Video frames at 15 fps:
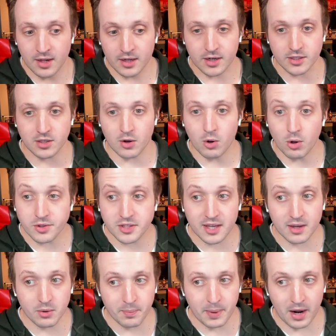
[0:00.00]
Because the whole
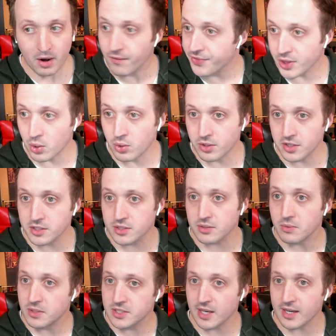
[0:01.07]
thing about Thor's
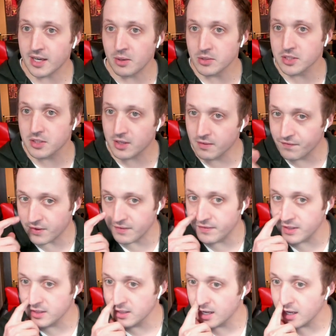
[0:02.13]
was like he was looking for
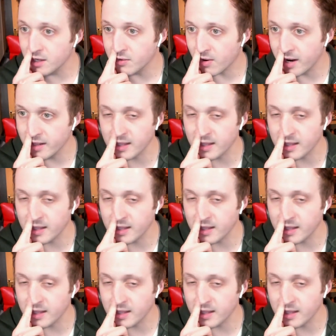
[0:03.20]
Vinland, right?